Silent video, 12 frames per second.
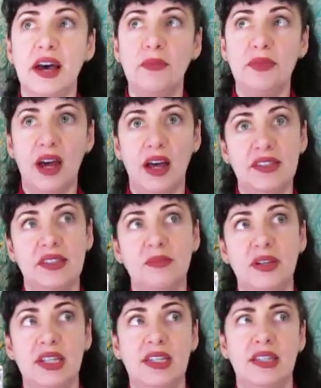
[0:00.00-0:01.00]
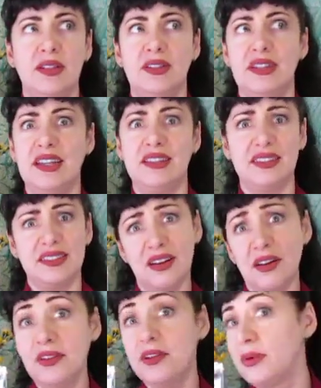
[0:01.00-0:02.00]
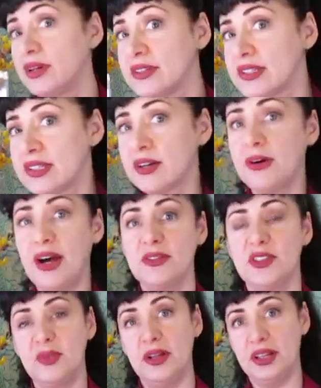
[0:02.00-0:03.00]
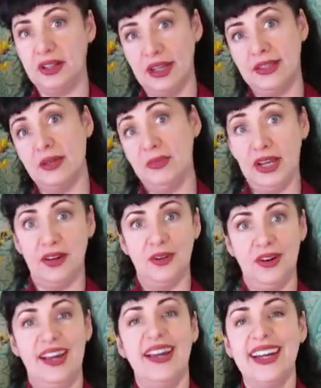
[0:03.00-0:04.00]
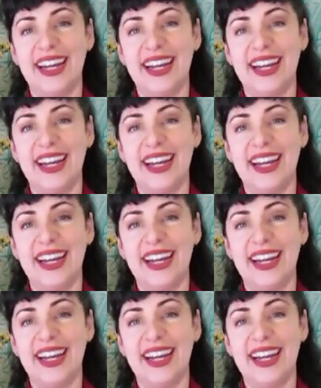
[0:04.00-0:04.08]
I'm not somebody that necessarily wants to go out smelling like the bakery